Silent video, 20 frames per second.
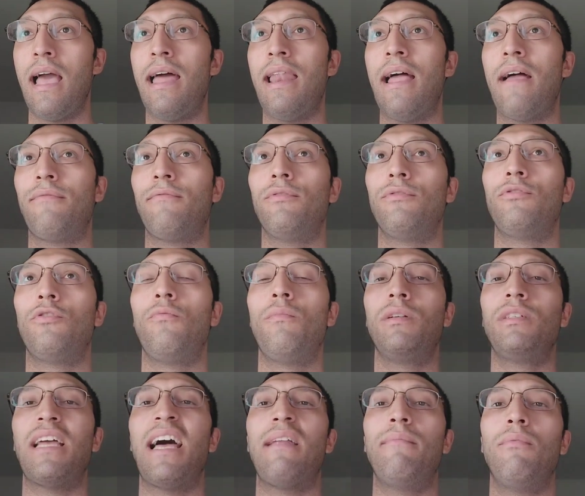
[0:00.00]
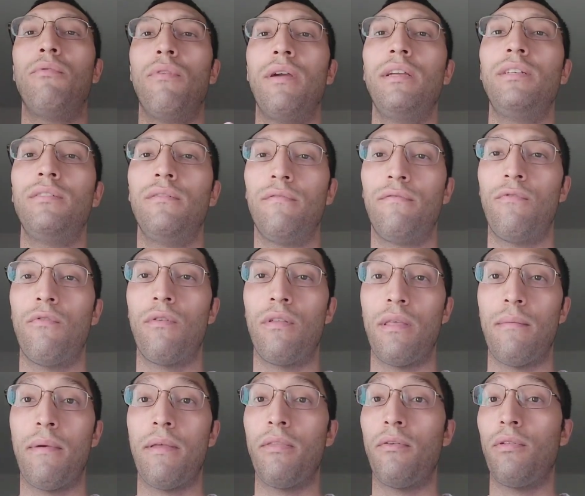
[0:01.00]
and after so much admiration for
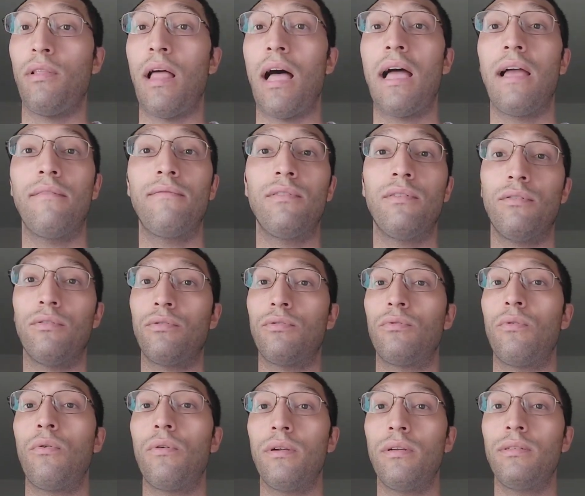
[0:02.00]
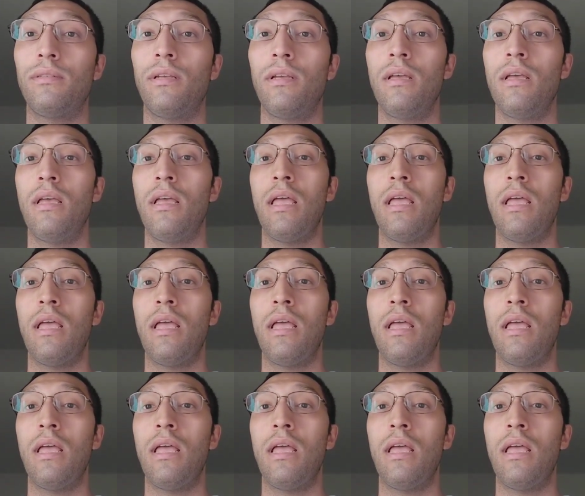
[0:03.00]
them and their lives and their stories,